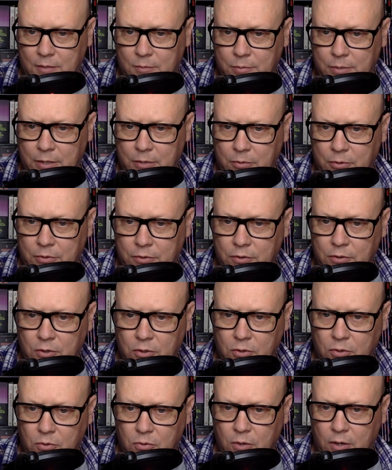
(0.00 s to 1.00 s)
complete with
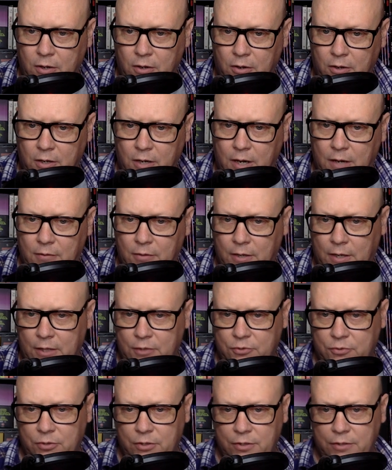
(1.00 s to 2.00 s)
new and archival
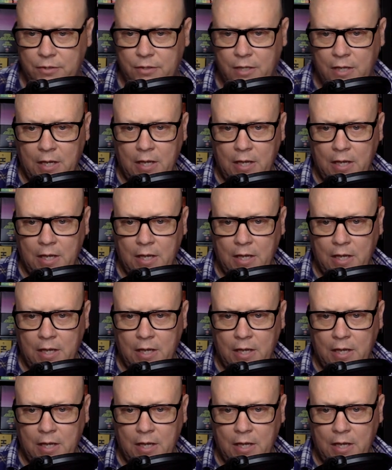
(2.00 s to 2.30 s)
extras,